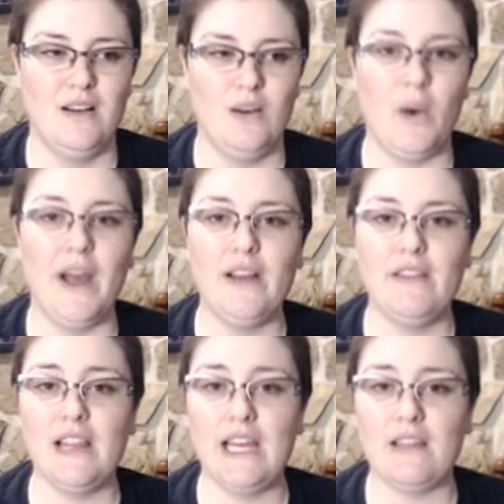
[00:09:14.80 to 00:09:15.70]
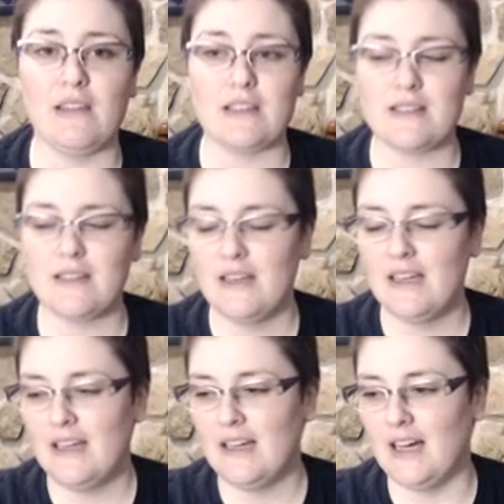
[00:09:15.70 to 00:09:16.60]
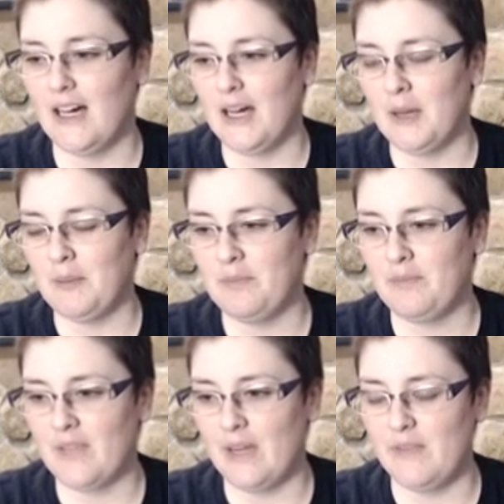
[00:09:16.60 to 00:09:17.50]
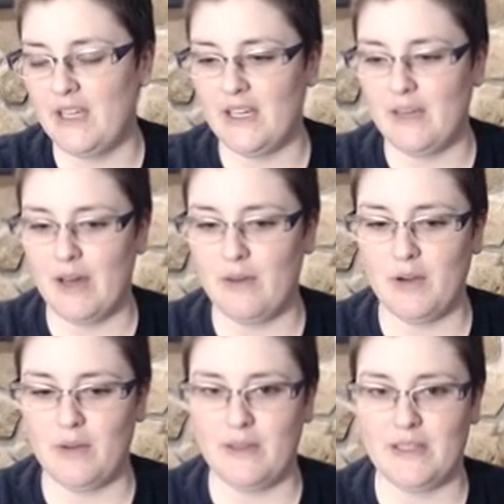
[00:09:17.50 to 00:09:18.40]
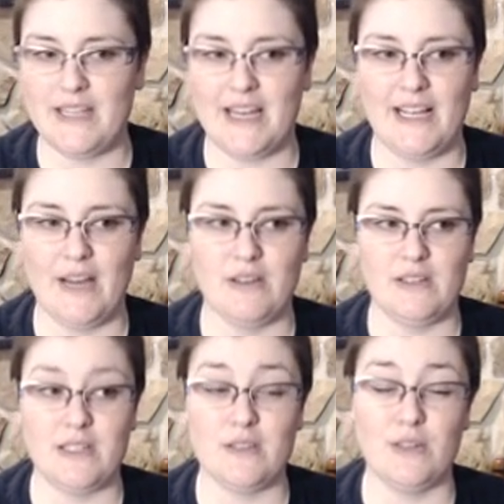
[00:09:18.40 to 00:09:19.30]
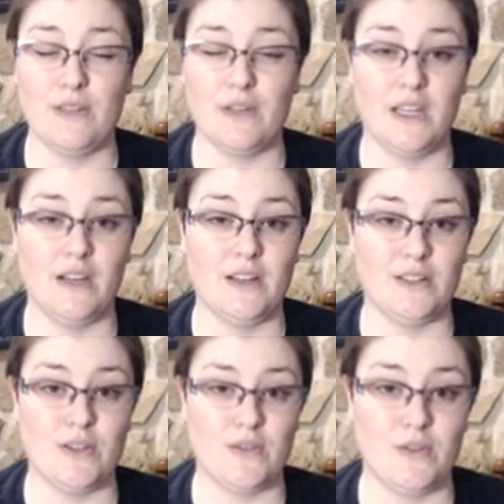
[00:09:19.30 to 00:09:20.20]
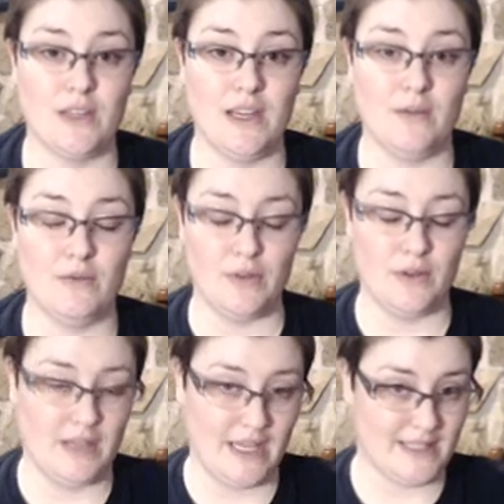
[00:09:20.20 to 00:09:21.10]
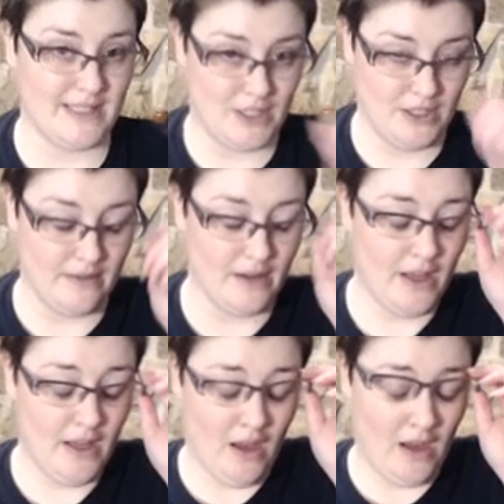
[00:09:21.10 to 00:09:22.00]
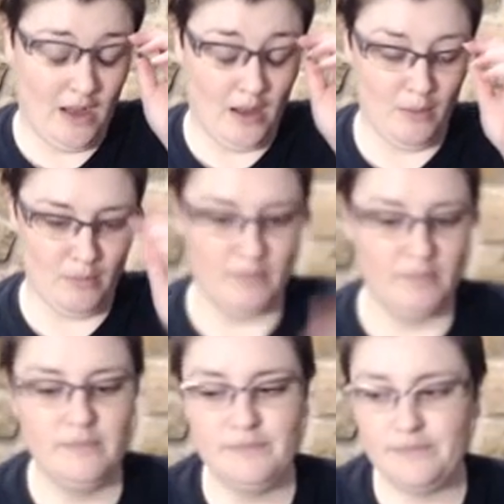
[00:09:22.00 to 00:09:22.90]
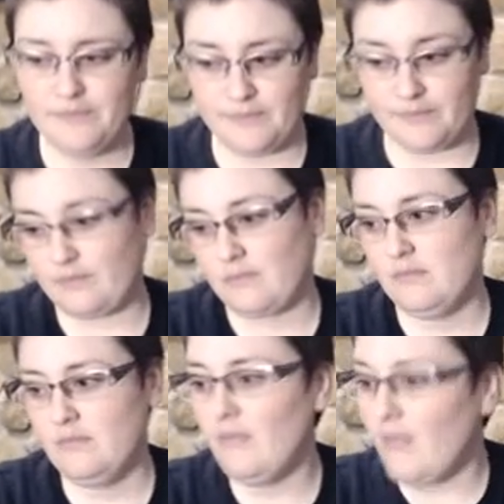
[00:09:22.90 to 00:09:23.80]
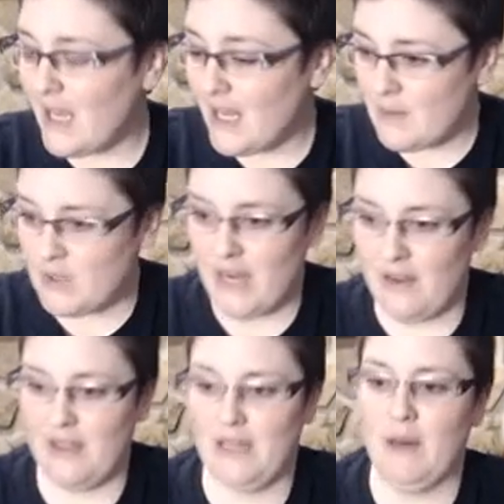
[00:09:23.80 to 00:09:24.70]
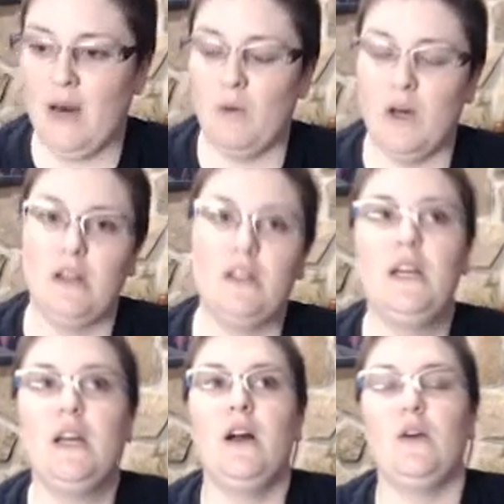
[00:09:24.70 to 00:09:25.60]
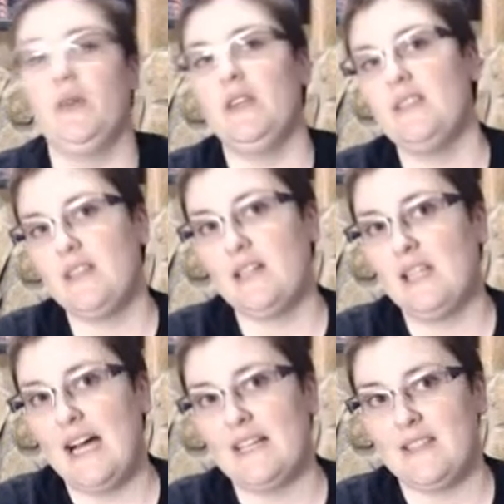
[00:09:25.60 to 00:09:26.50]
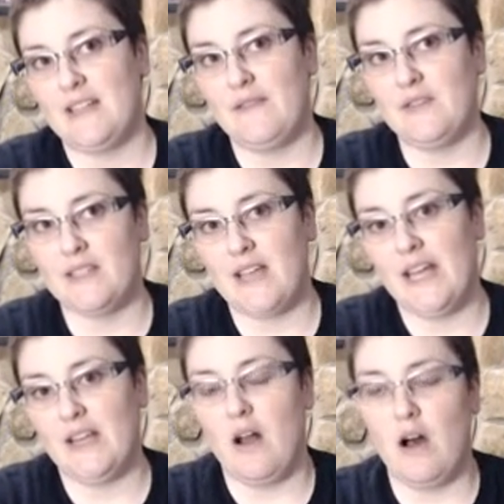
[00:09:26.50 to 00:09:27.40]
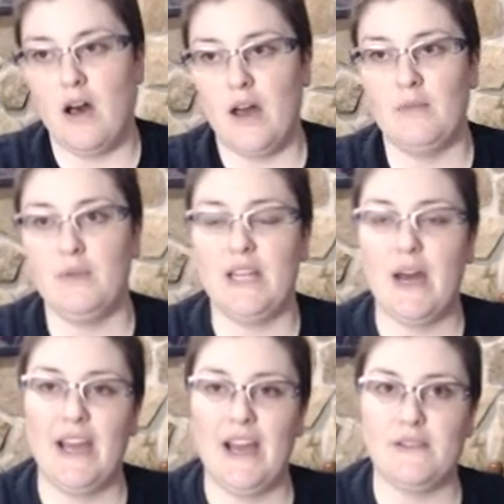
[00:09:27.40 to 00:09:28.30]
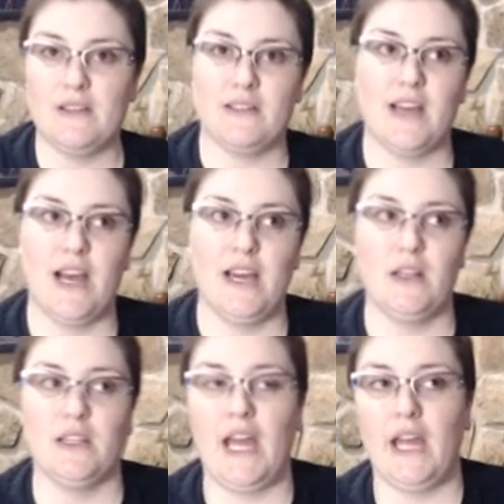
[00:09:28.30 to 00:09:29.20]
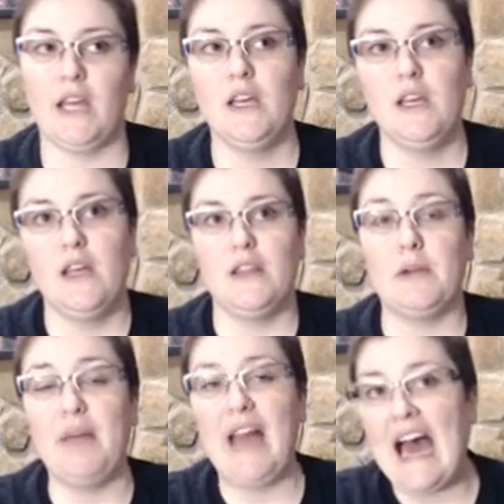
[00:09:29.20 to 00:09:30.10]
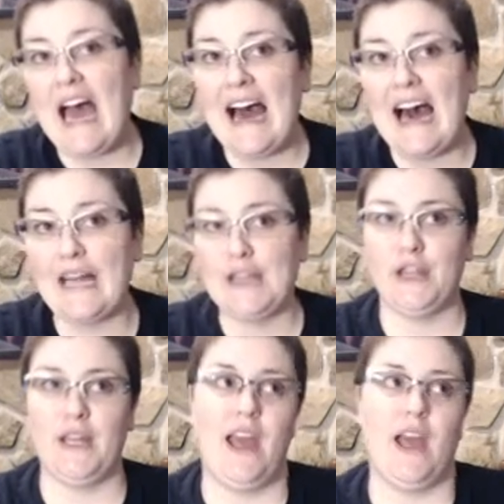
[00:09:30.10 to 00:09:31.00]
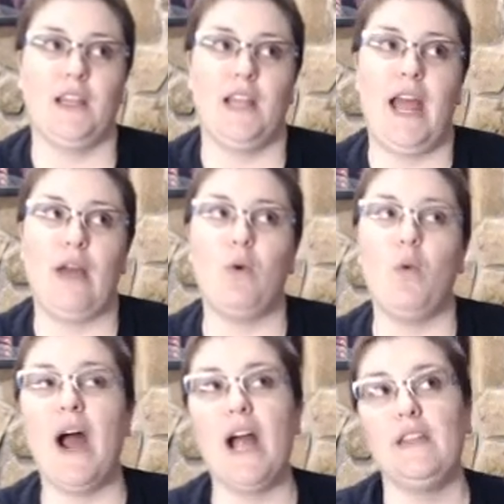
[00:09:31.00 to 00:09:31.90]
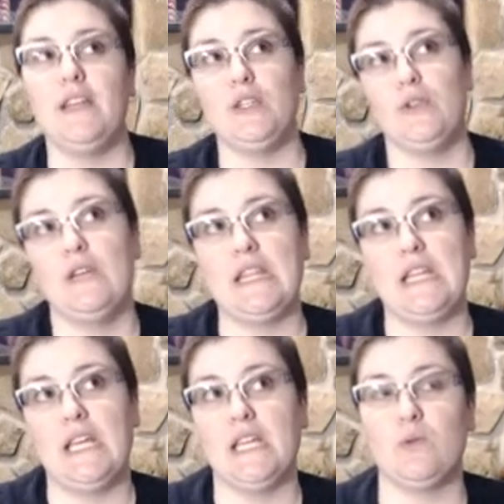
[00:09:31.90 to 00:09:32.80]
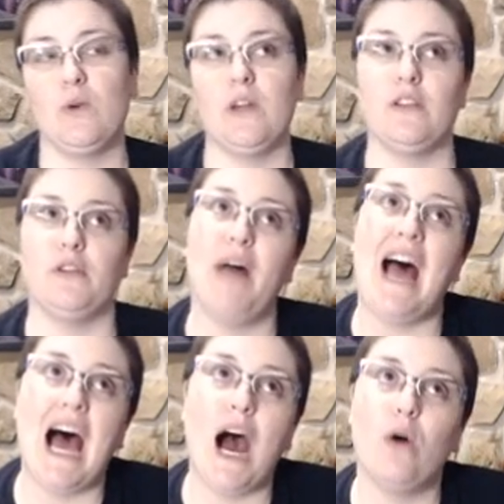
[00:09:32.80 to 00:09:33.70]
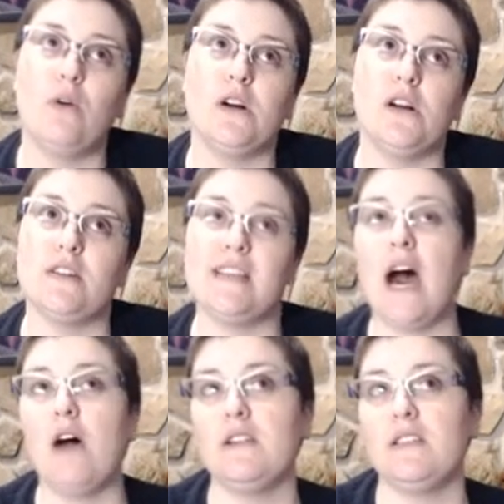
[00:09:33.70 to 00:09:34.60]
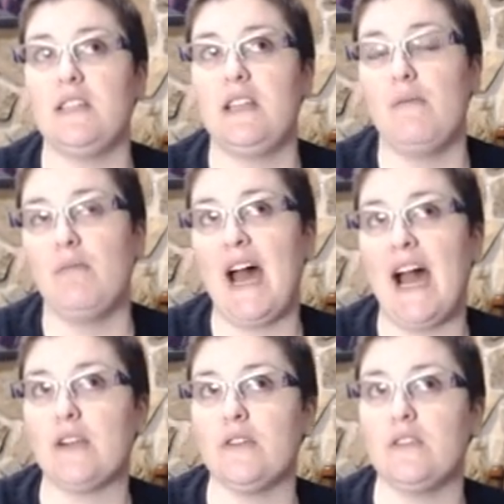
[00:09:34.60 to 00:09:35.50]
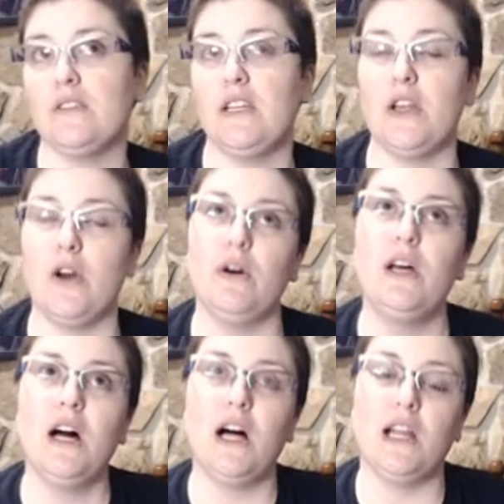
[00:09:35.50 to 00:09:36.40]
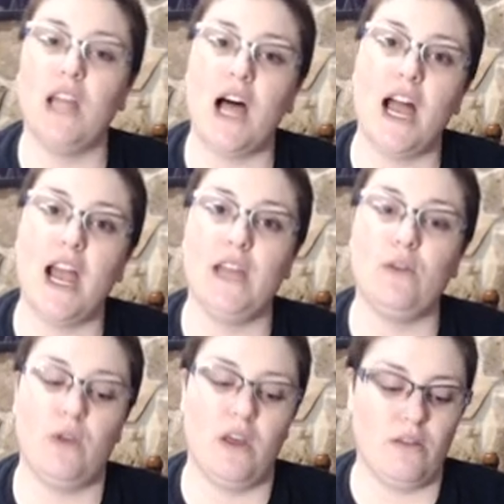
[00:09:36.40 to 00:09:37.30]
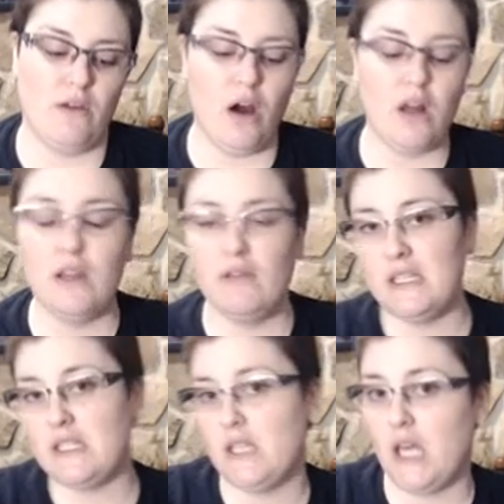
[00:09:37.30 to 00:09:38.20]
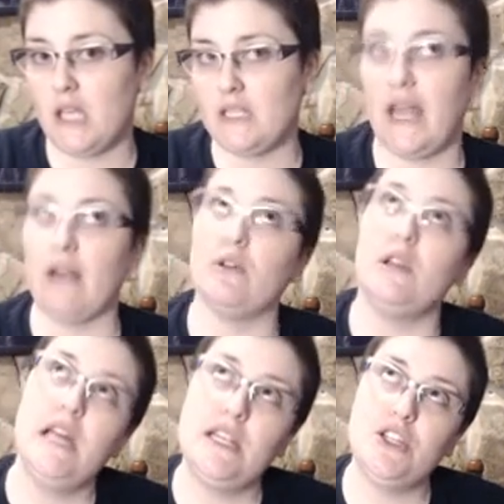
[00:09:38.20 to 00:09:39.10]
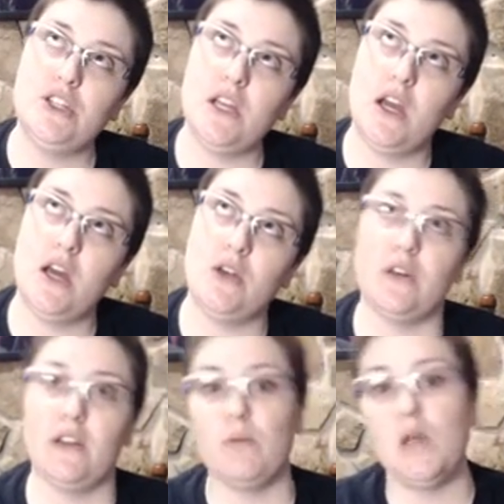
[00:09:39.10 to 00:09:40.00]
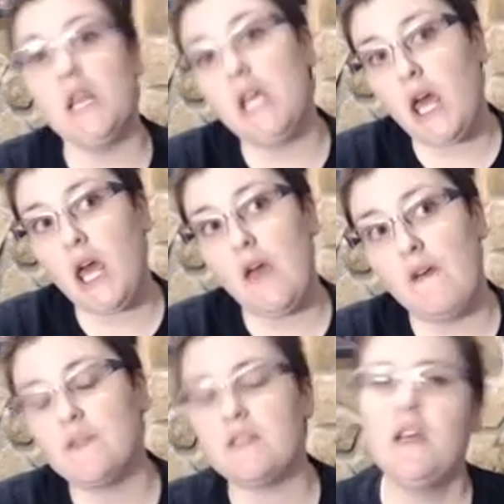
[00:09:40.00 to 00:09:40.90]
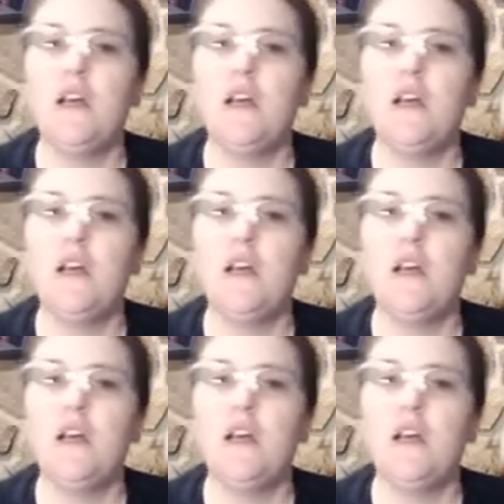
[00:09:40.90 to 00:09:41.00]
like this? I'm thinking about probably statting out at least 3 different characters for the next session. And I'm trying to think about, well, this is the class that I've decided on, but now I have to decide on, like, their path and, like, well, why are they doing this? What are their powers? How does it impact or, you know, align with all of these things like religion or their beliefs?